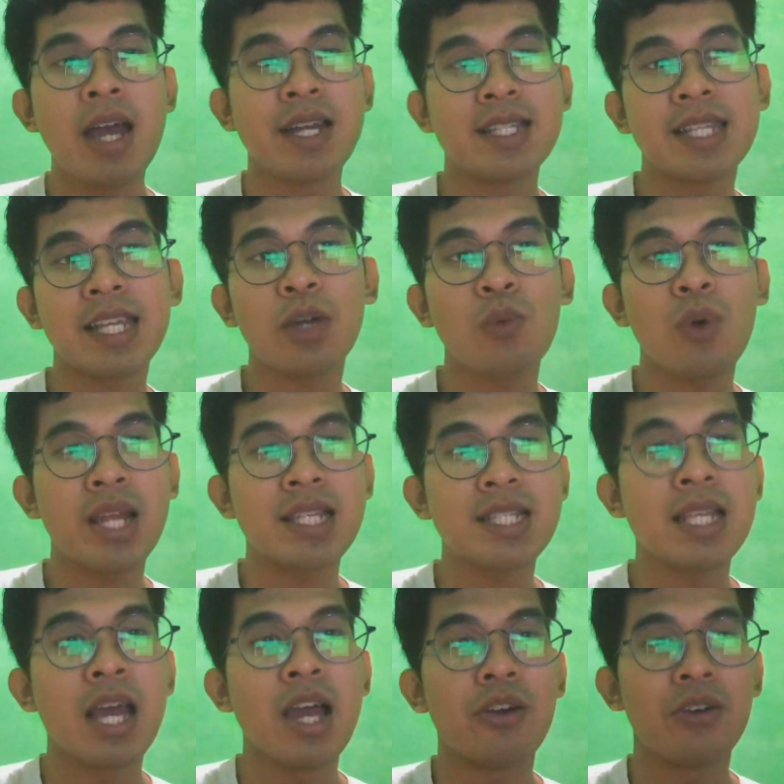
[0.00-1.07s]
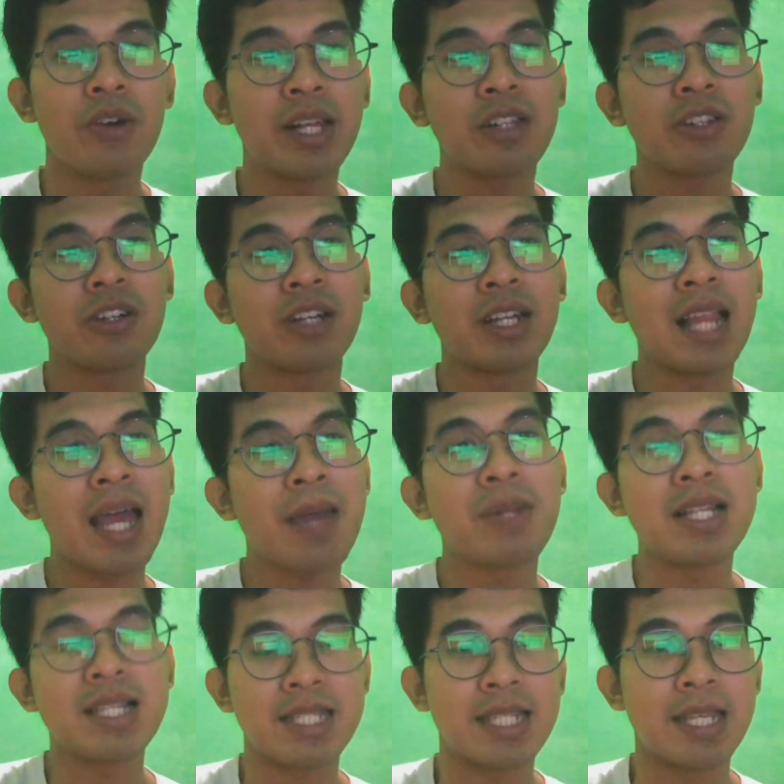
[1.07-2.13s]
The second one is rate
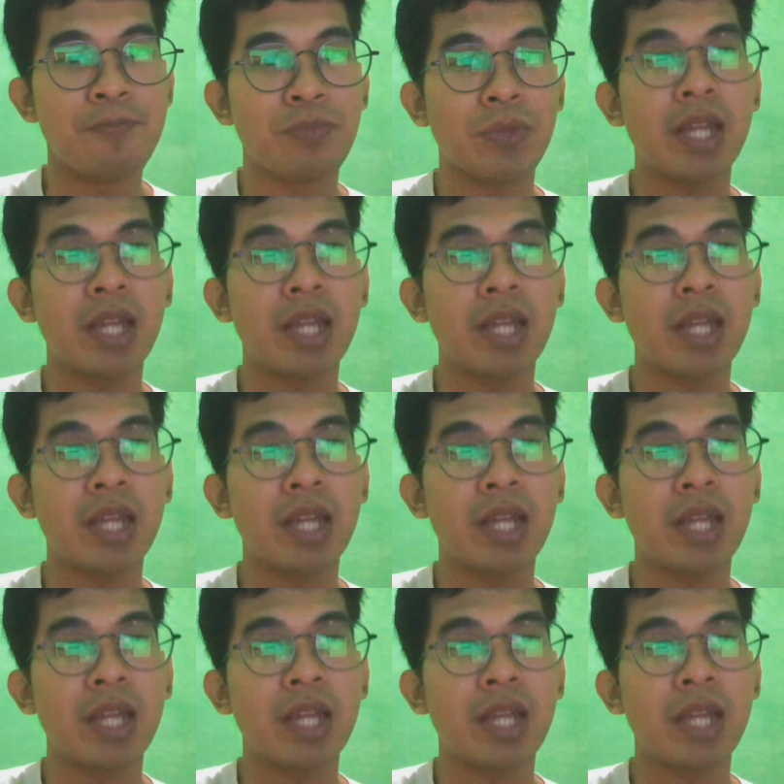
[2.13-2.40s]
reliability.